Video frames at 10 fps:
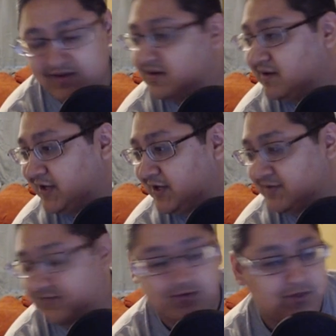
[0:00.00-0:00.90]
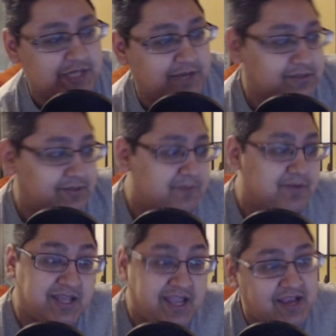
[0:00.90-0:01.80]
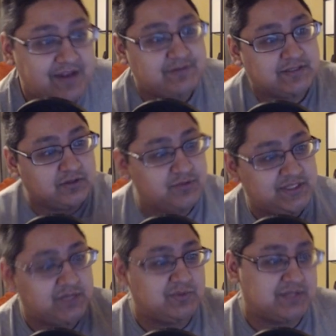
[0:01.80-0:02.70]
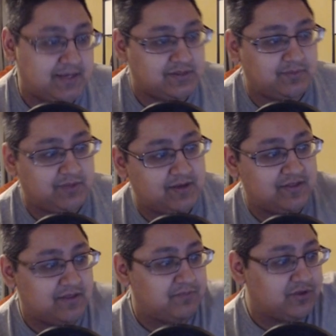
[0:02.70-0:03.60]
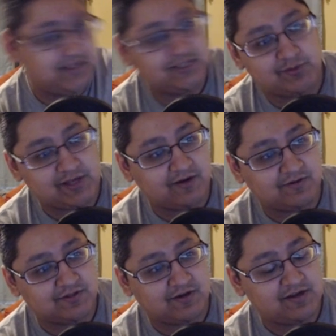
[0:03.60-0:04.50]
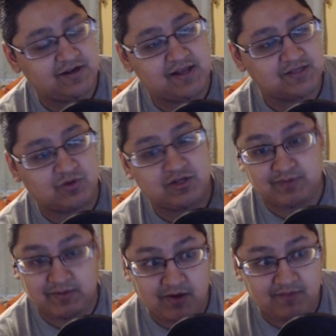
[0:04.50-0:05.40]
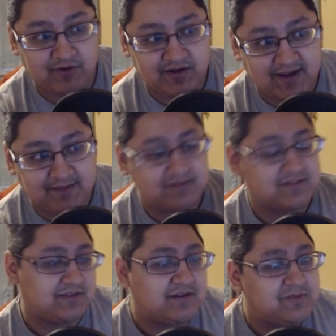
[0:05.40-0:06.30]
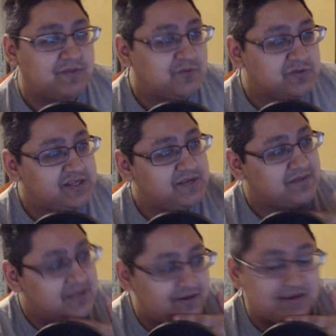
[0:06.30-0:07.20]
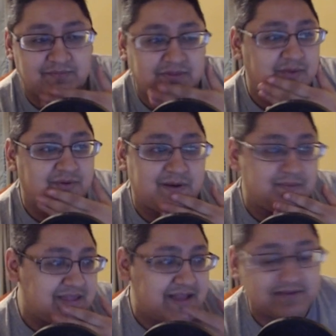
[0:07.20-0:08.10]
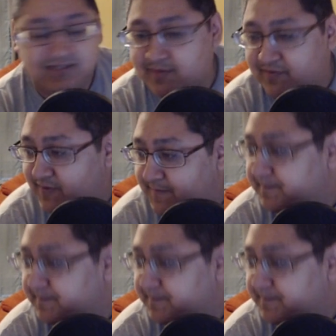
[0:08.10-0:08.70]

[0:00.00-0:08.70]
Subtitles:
For new time skip kit, but I can use Lucy with time skip kit and then put these 3 characters on it as well as Big Mom friend captain. So there's my full team, and now I can play around with that, so that'll be fun.